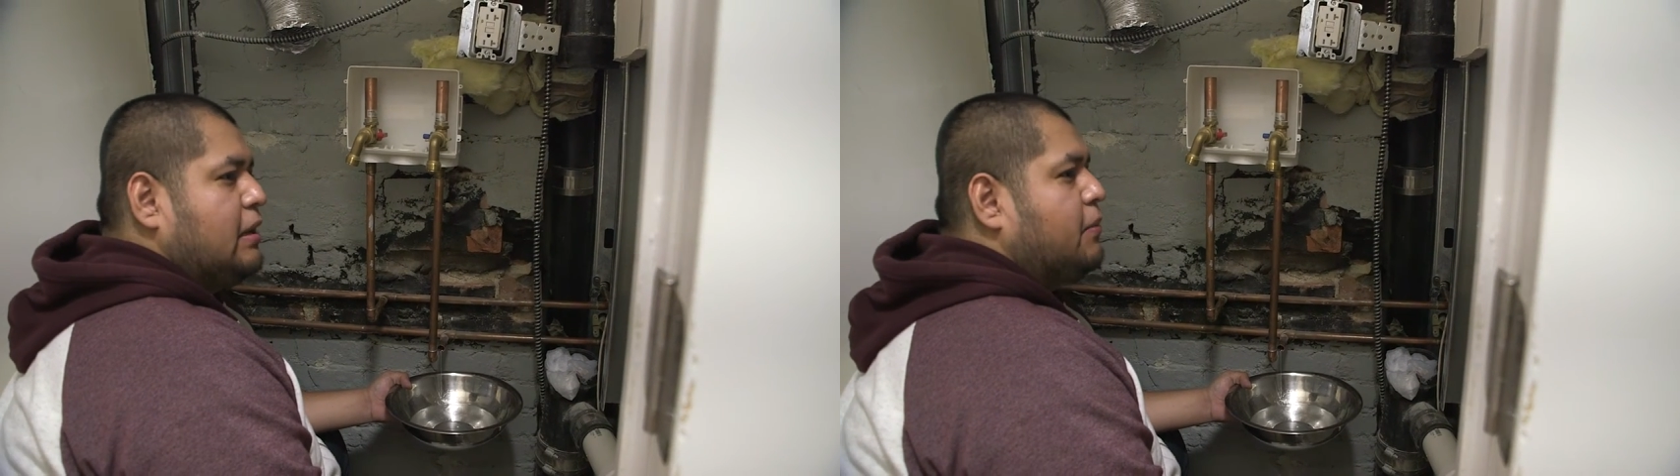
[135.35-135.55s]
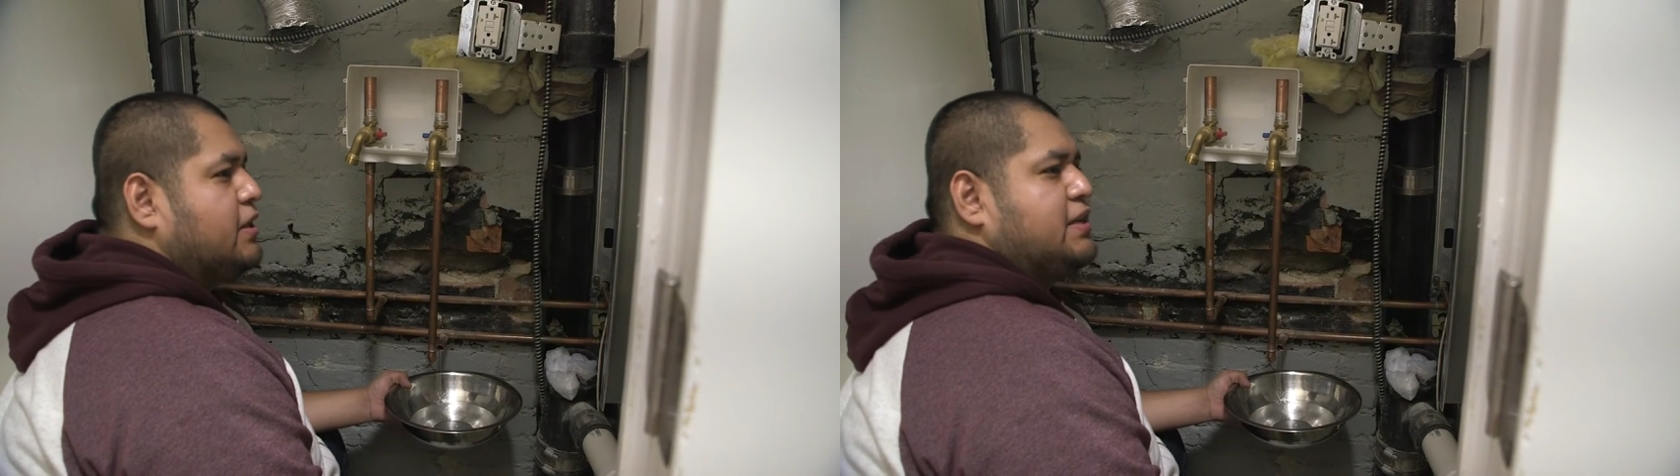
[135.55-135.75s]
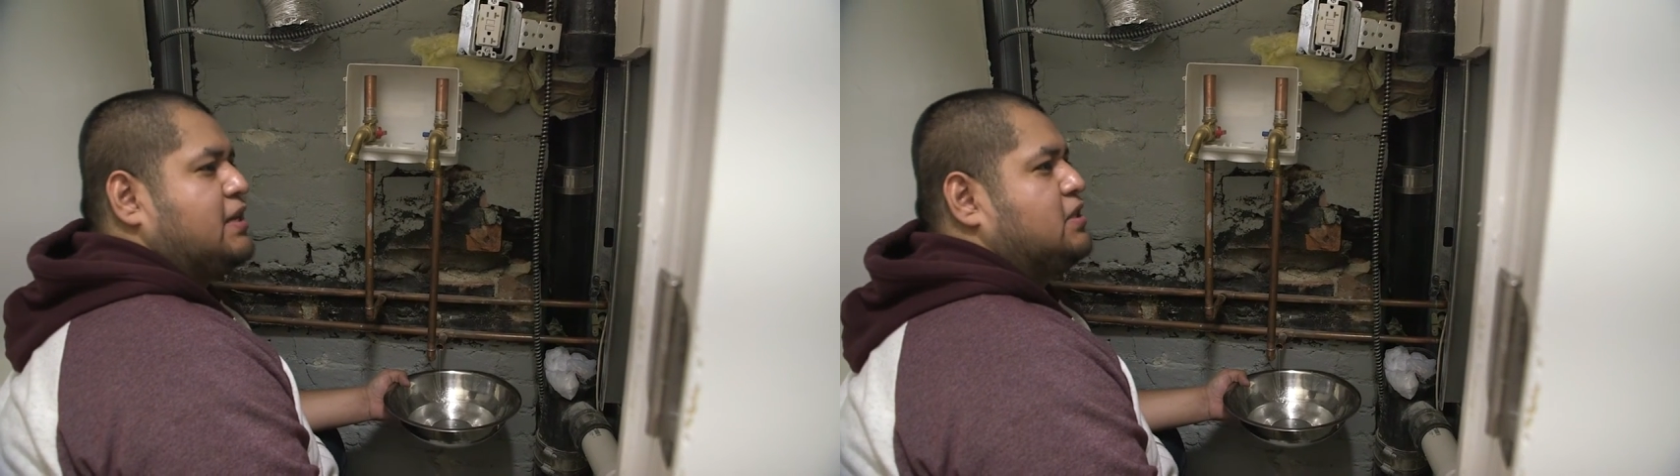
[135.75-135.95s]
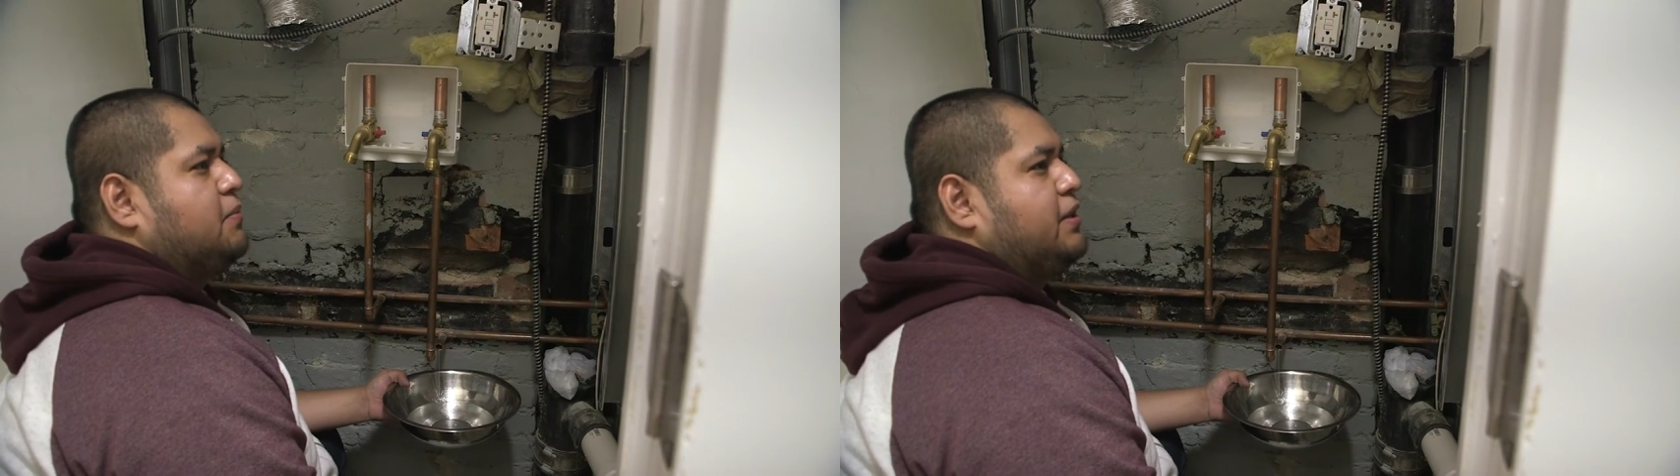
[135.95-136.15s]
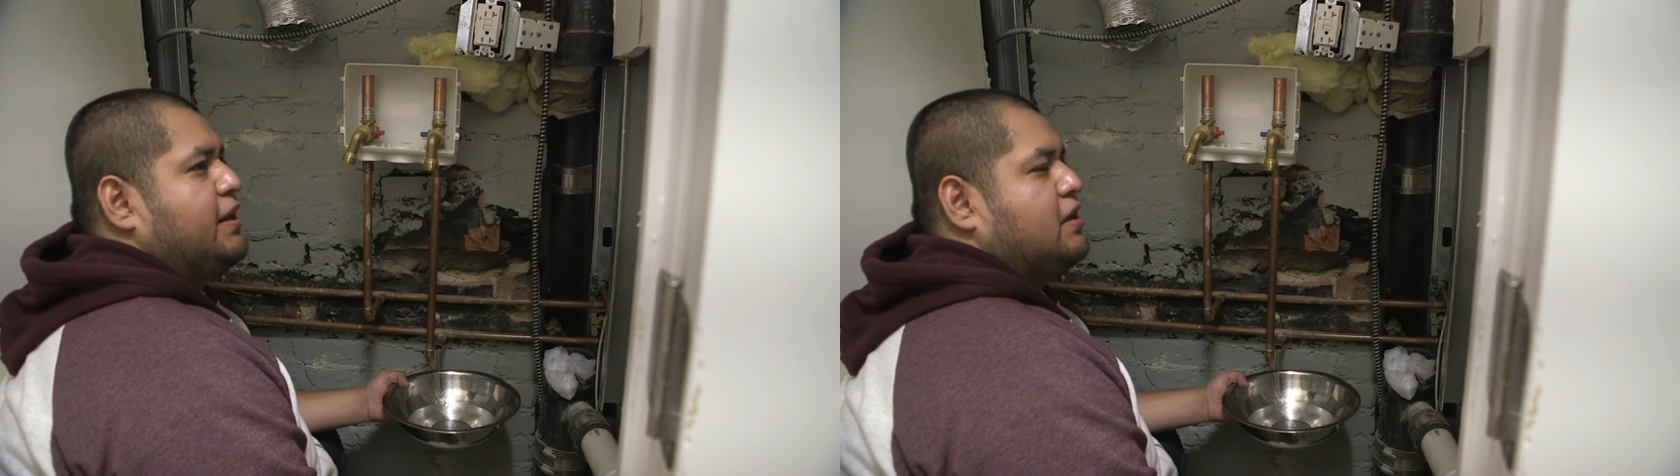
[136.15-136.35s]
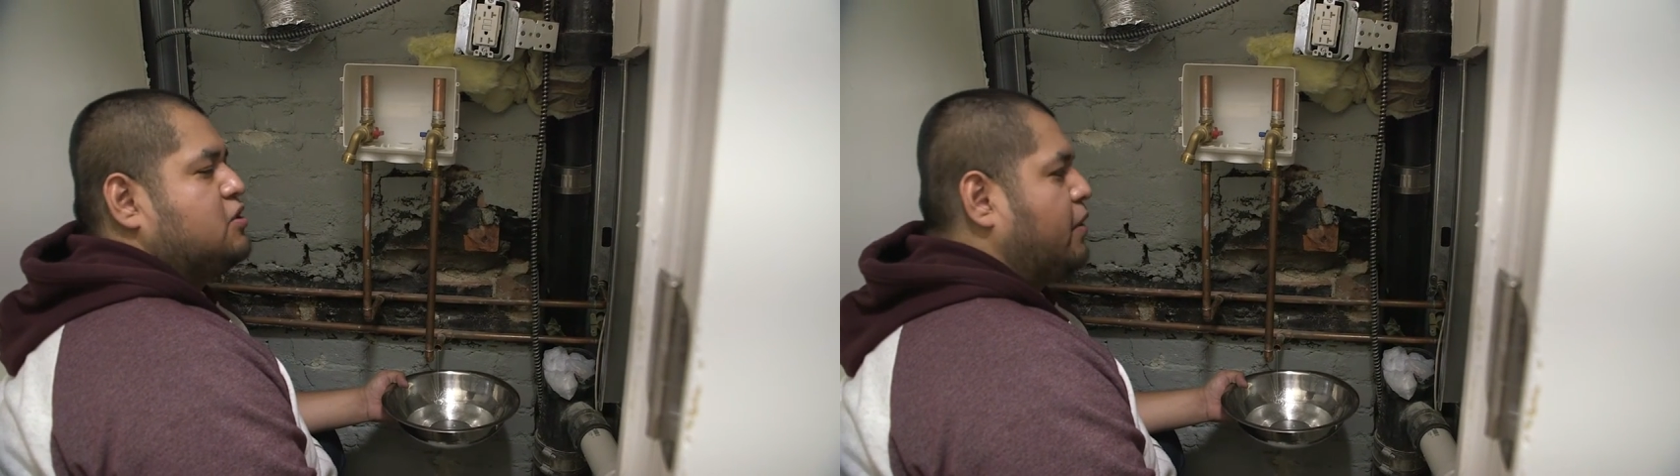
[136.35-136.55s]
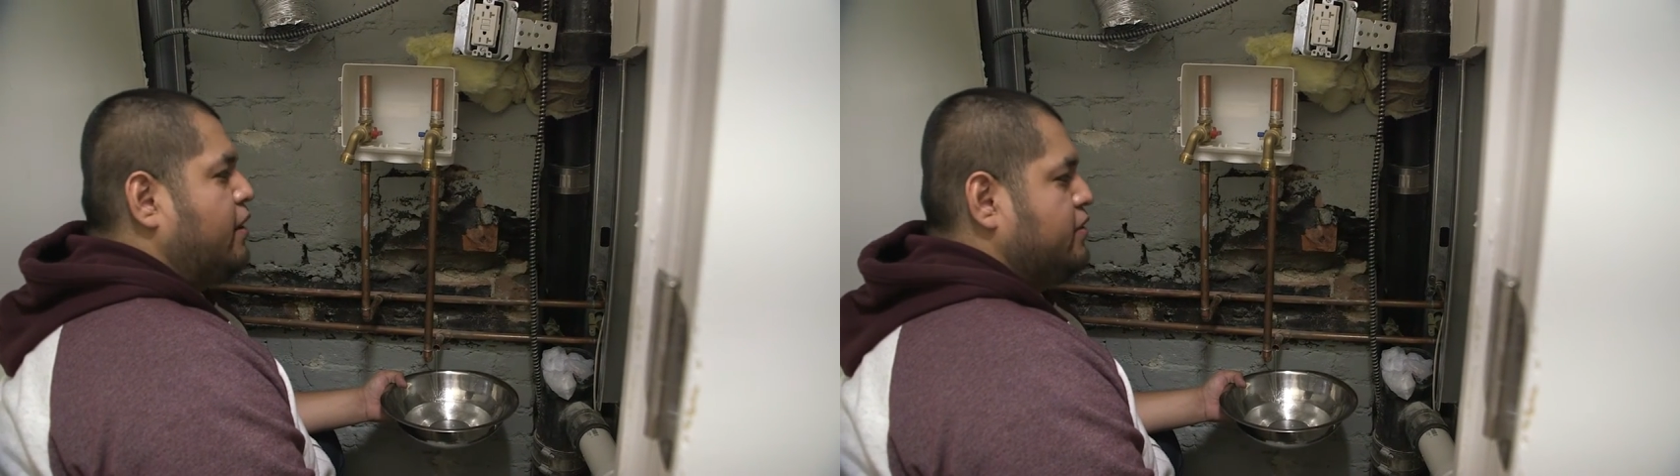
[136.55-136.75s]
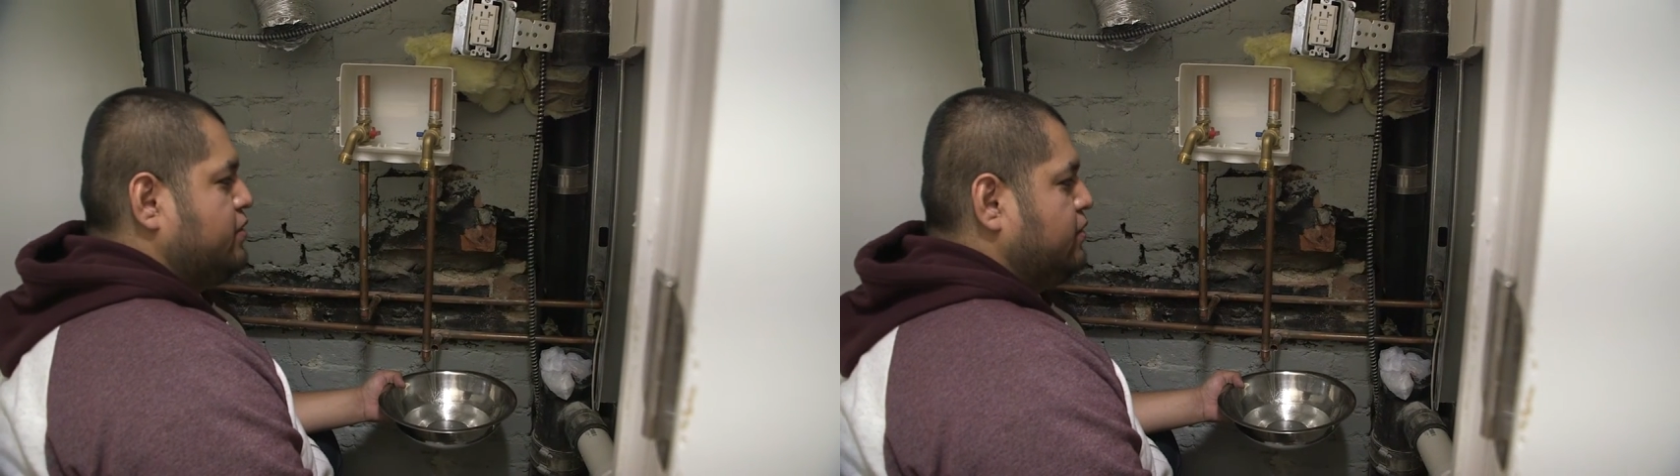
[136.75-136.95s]
But it's not something that I
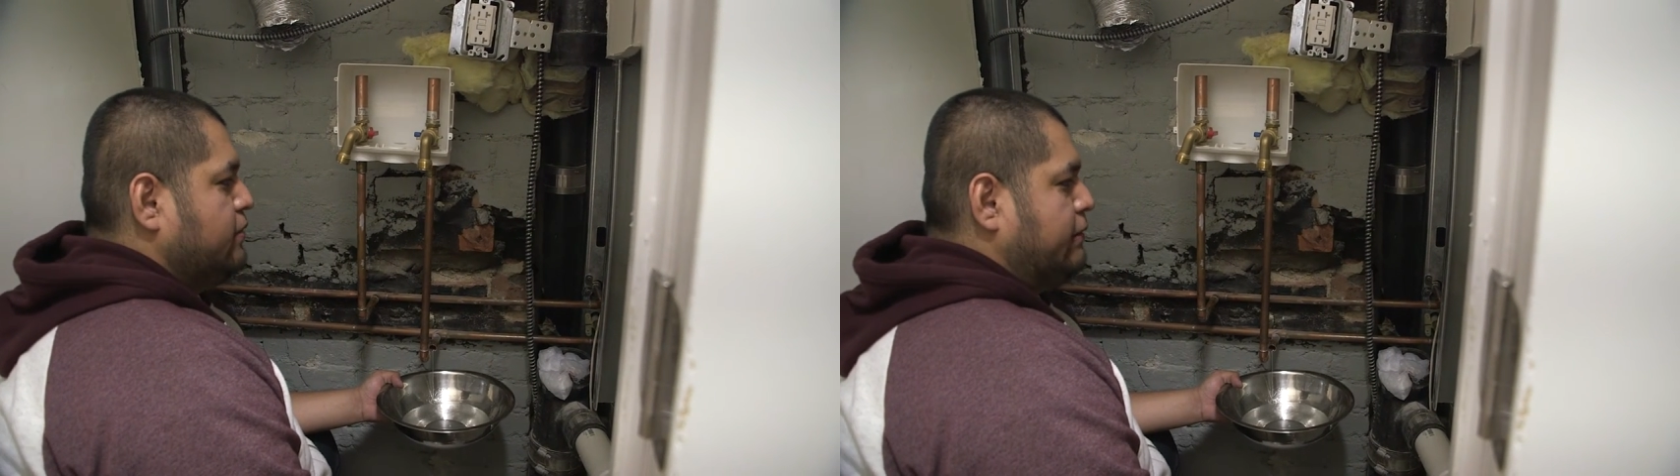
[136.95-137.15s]
aspire to.